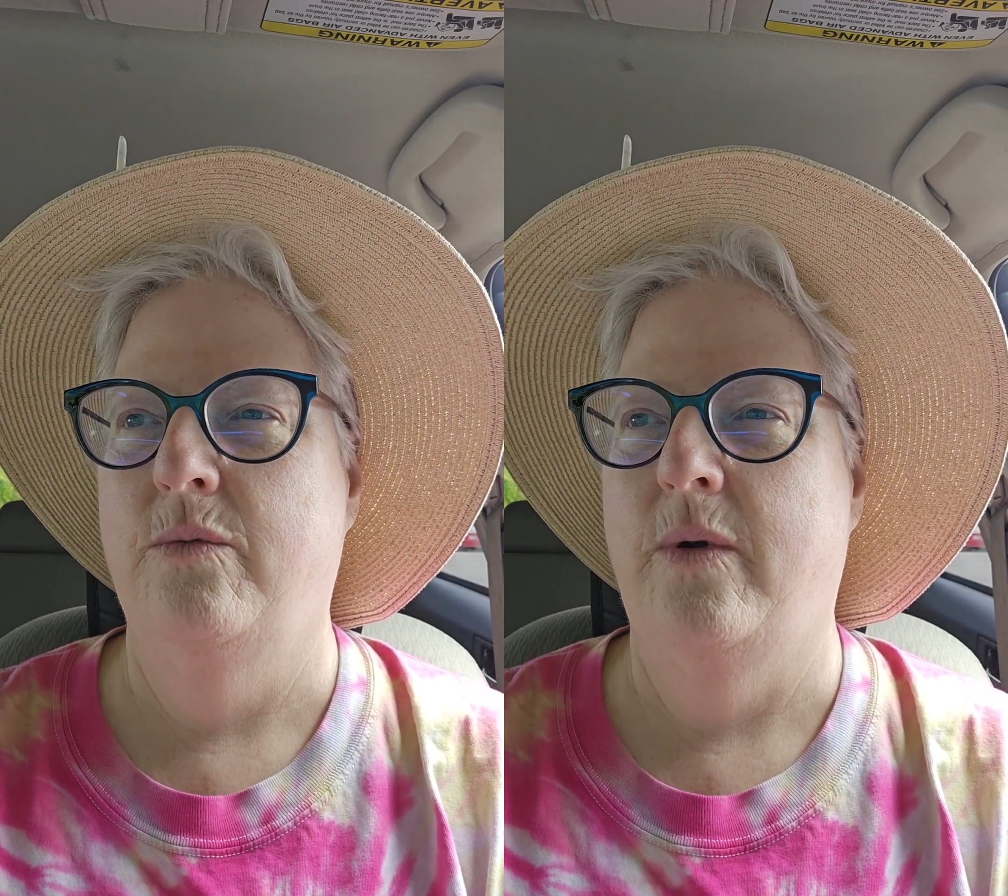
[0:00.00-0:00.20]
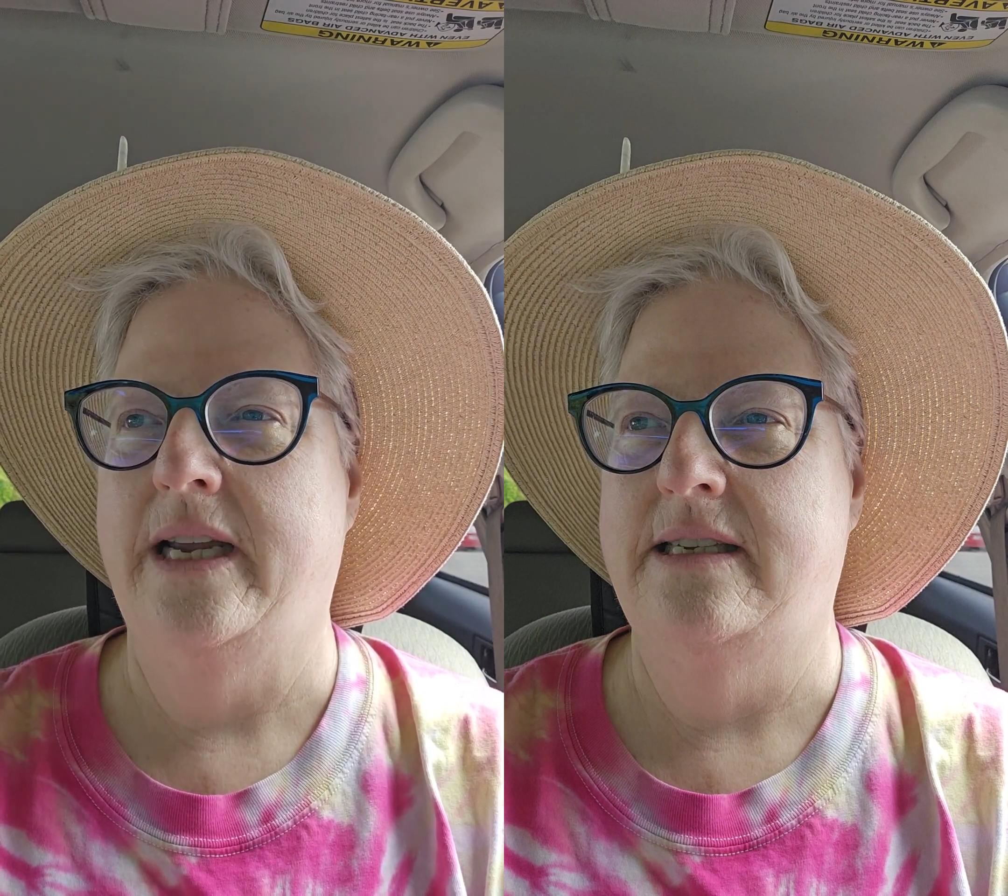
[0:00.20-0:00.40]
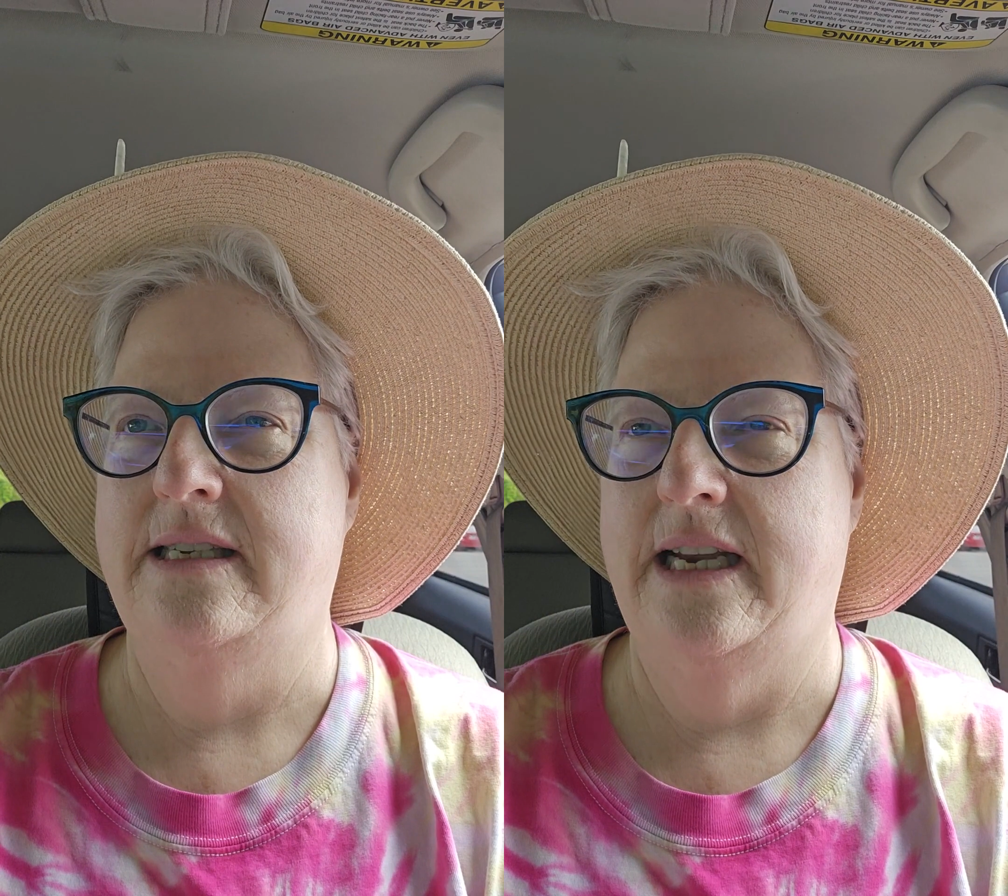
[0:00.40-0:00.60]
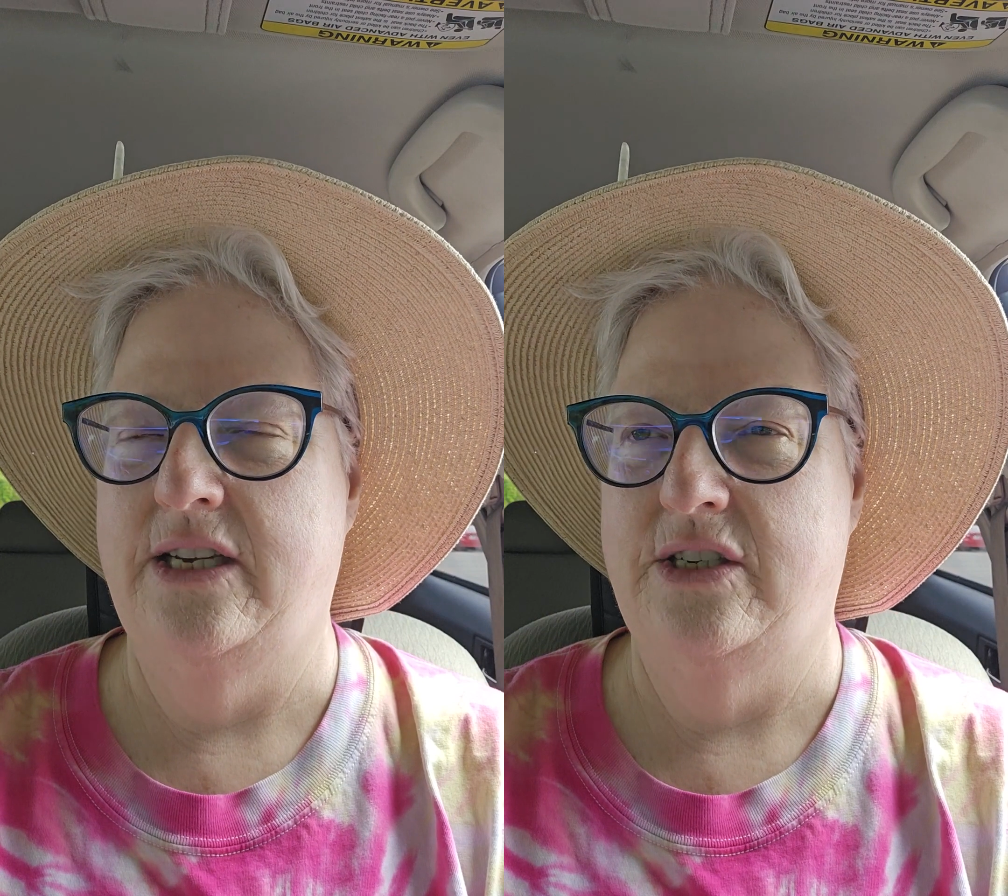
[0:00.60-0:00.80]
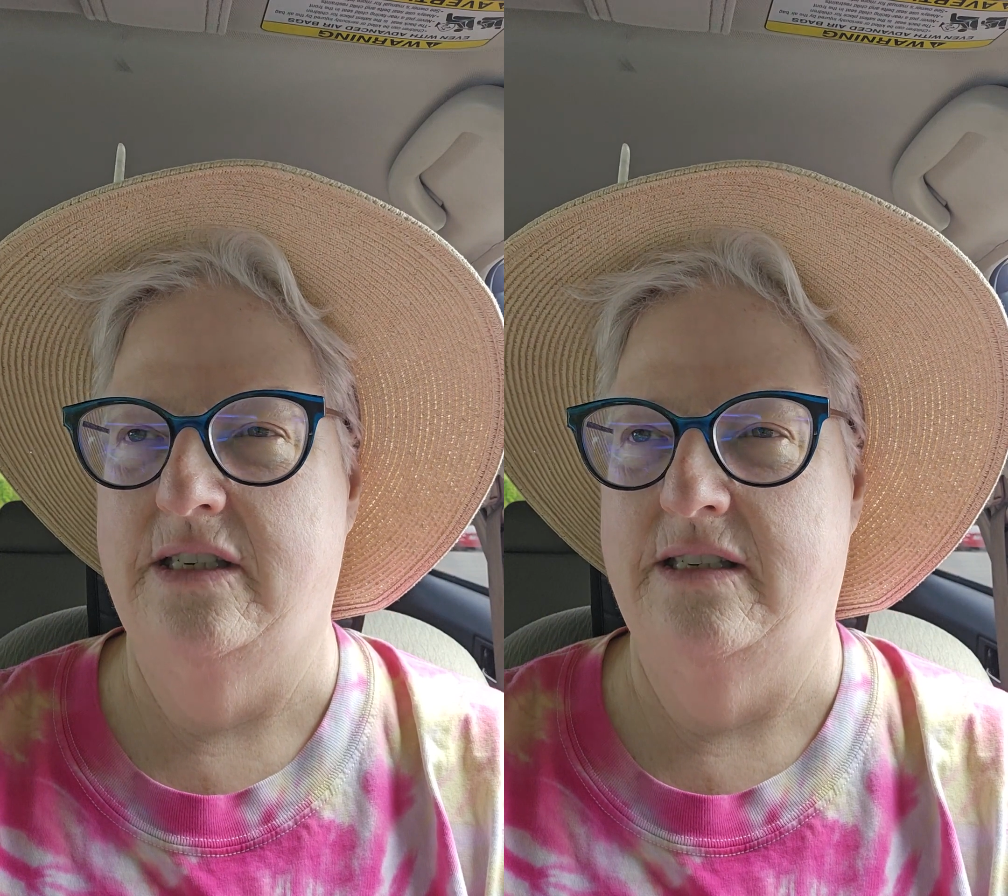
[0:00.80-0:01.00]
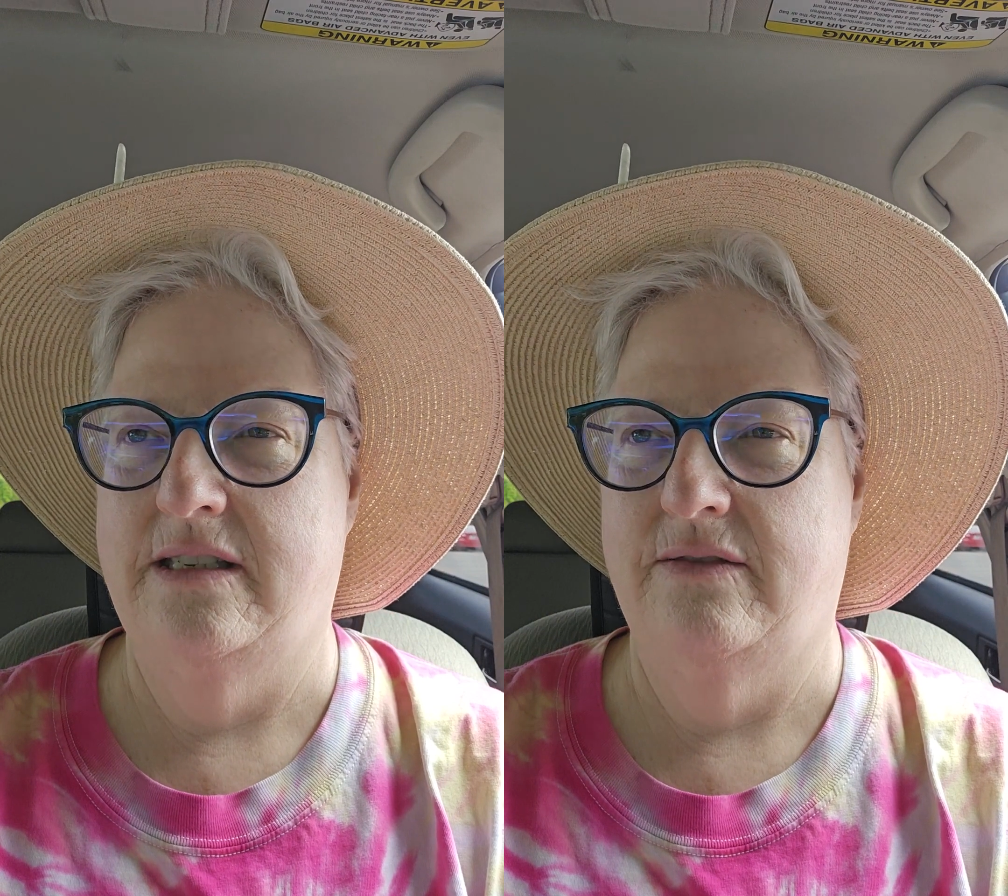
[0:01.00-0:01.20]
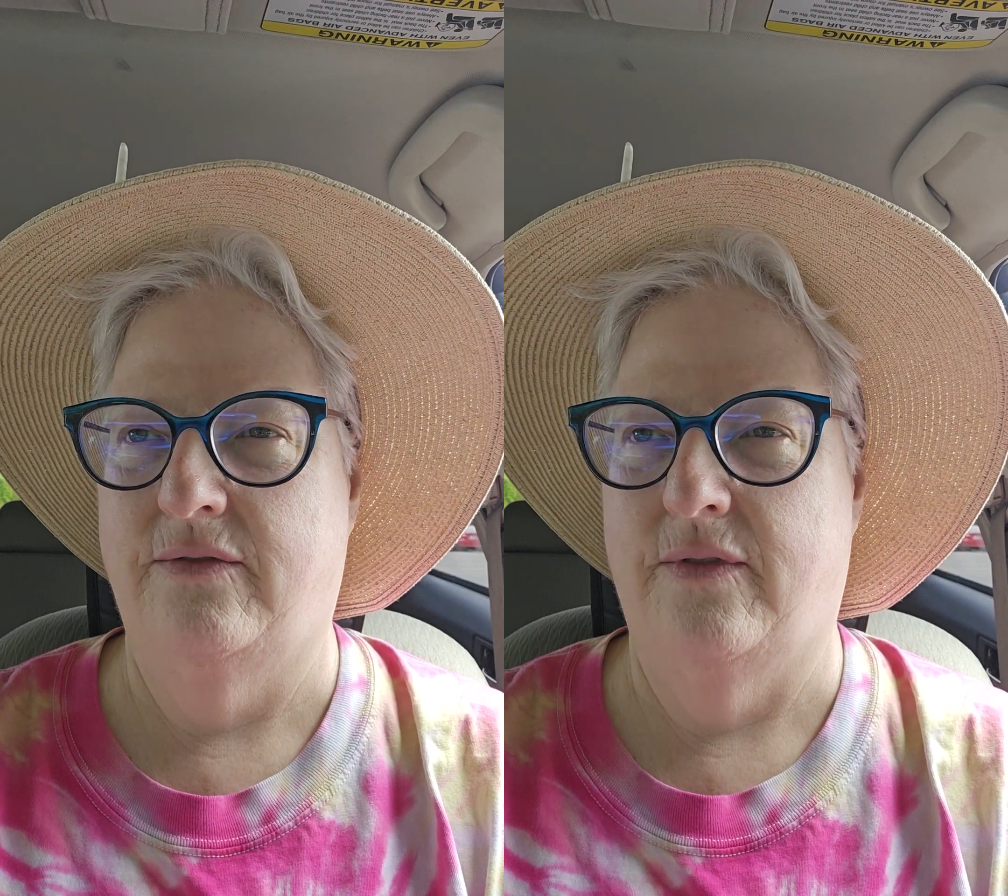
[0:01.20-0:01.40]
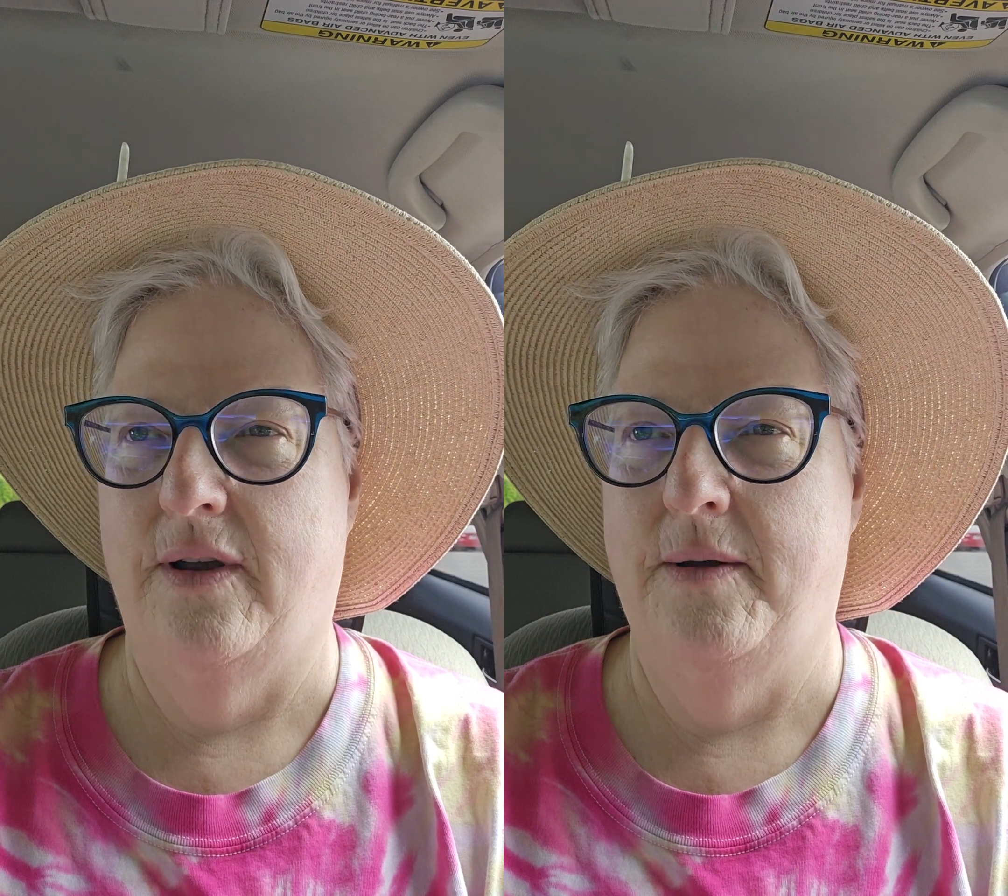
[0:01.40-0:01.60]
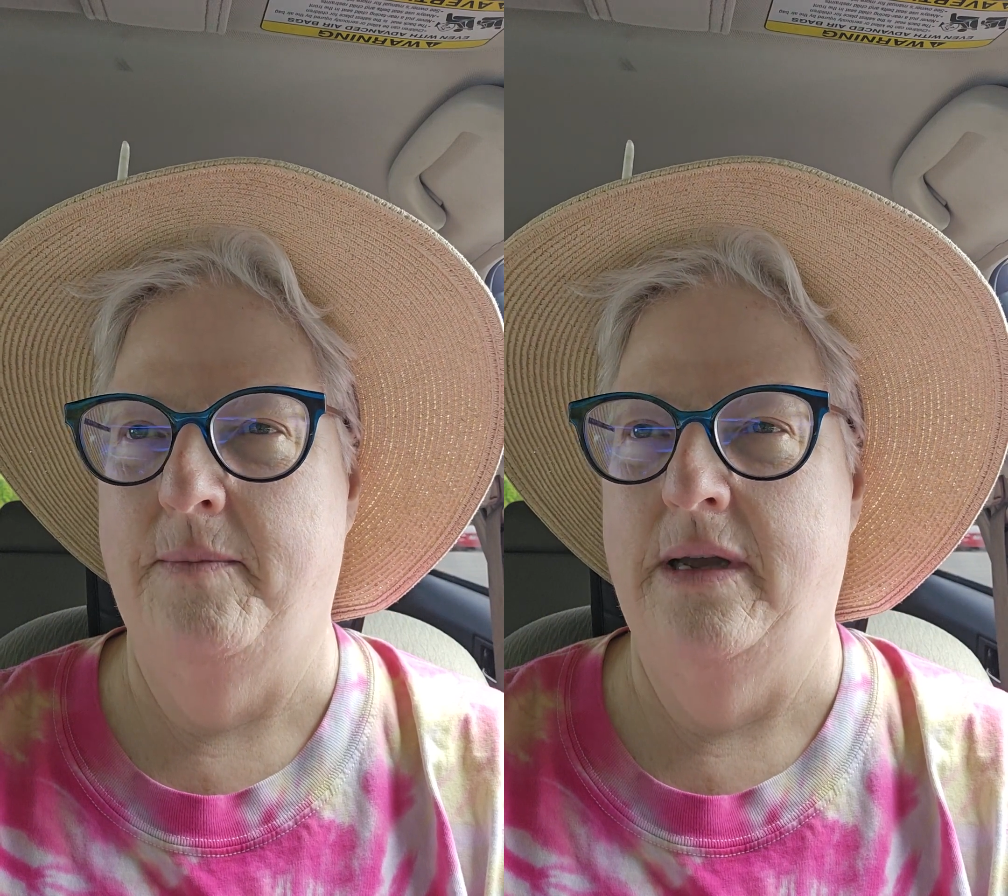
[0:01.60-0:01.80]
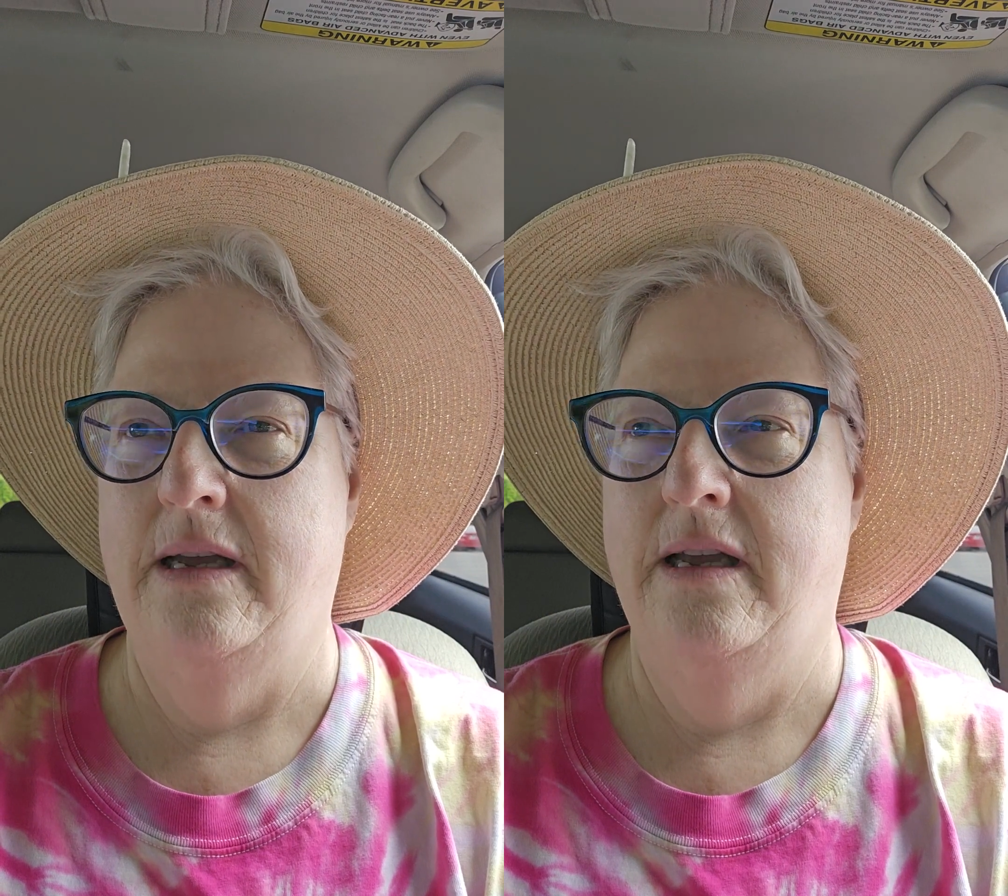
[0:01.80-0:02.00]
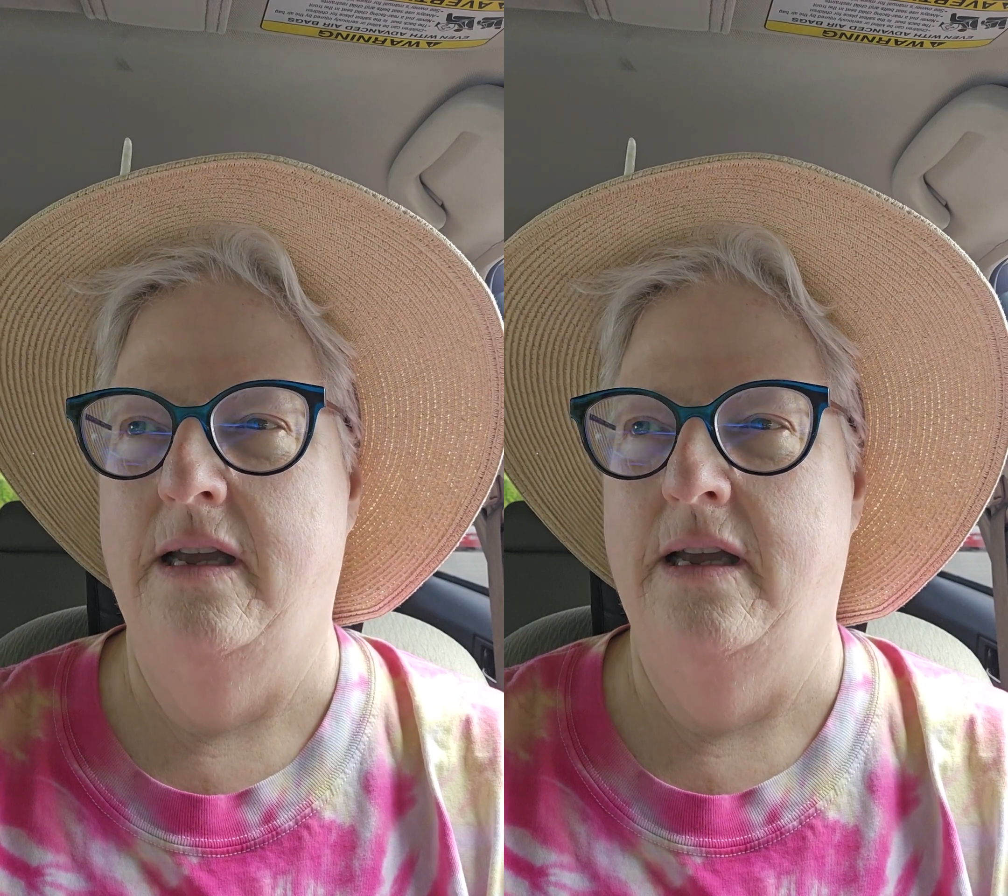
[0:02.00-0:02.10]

way stations from